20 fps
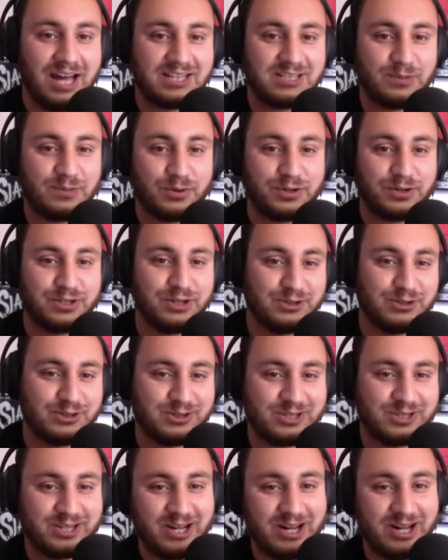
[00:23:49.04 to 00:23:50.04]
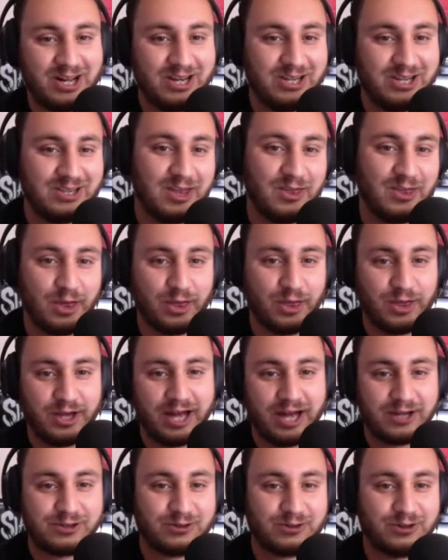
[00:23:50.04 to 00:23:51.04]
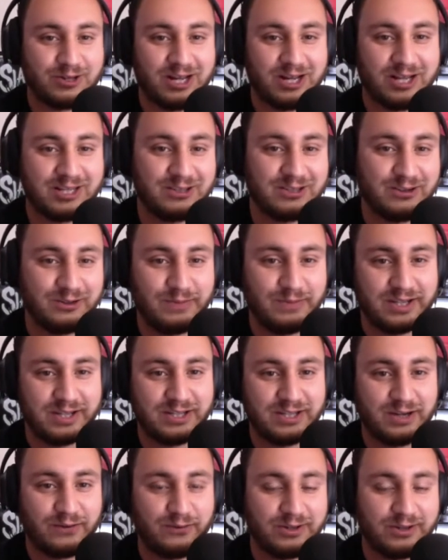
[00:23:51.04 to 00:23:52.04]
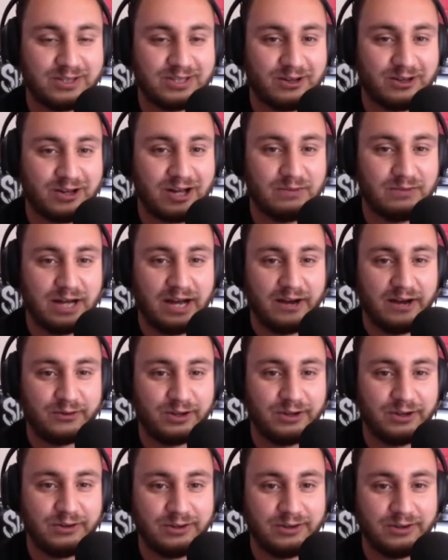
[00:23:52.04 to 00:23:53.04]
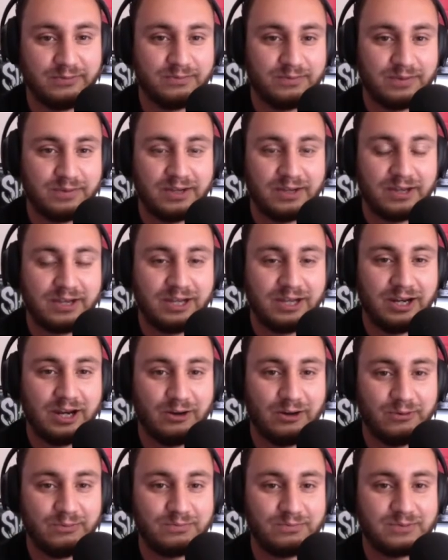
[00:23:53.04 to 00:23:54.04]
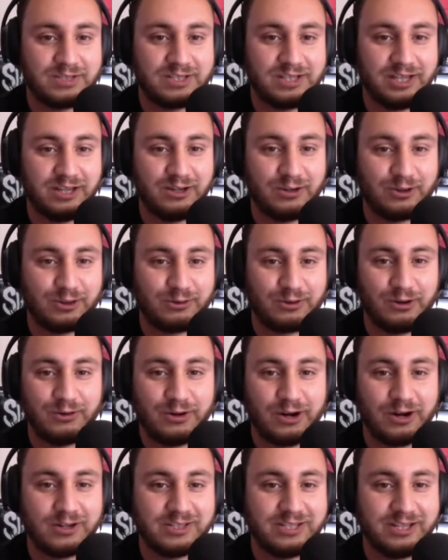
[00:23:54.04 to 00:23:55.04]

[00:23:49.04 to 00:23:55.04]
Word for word: Yeah, it's the producer's cut and then the theatrical cut, so a big difference. They'll come after you and... You know, well, slit your throat.